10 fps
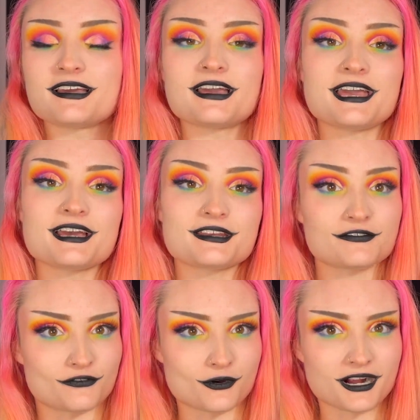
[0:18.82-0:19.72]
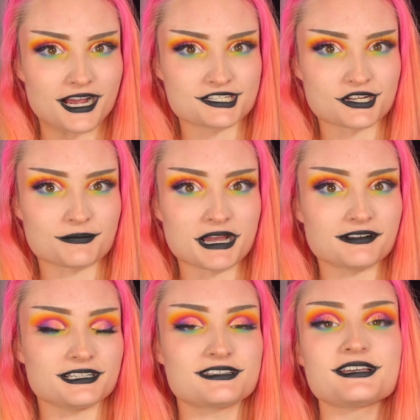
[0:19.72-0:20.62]
and four eyeshadow
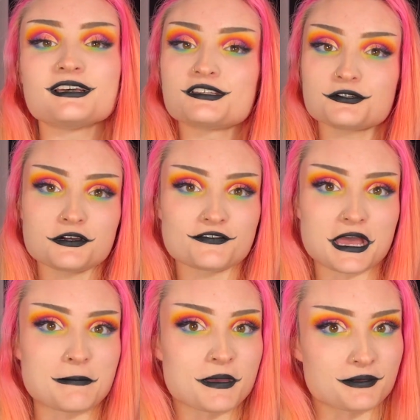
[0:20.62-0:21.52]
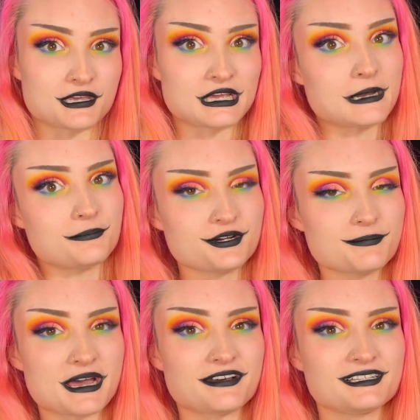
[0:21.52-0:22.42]
palettes, two of them being
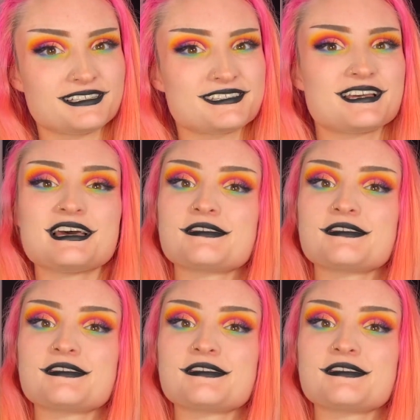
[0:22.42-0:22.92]
book palettes.